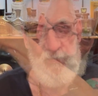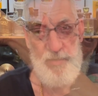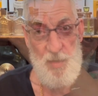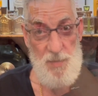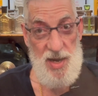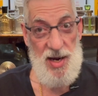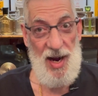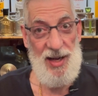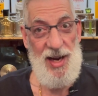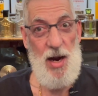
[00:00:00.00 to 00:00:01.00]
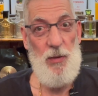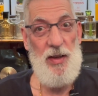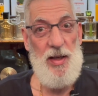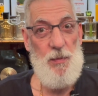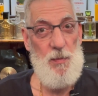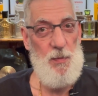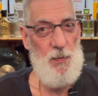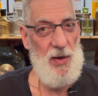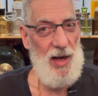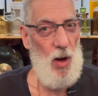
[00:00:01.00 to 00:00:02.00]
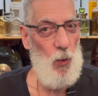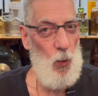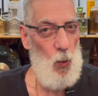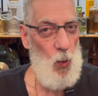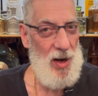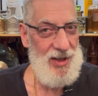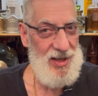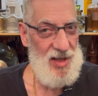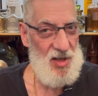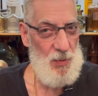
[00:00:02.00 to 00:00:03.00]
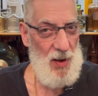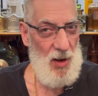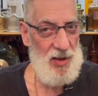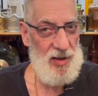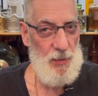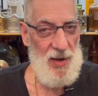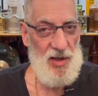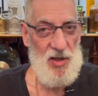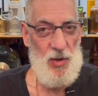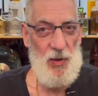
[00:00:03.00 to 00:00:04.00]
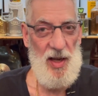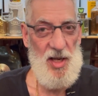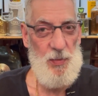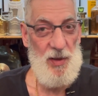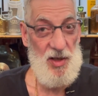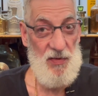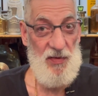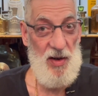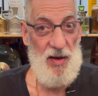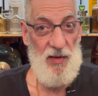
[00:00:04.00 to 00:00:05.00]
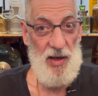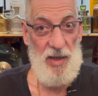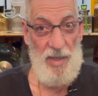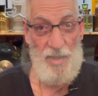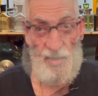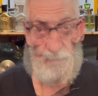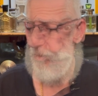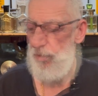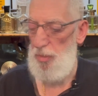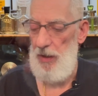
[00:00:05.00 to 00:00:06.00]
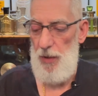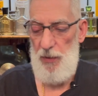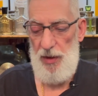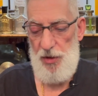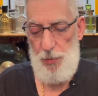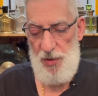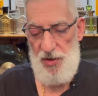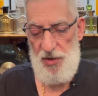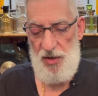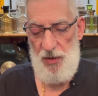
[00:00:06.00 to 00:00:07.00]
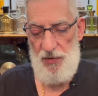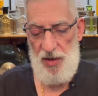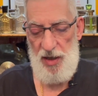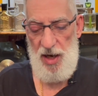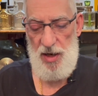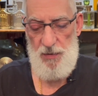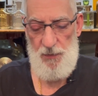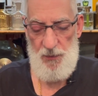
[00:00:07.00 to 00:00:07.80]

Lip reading: To me, I can't really pick out what it is about it that makes it so nice, but it's very, very nice. All right, we're going to spritz ourselves again.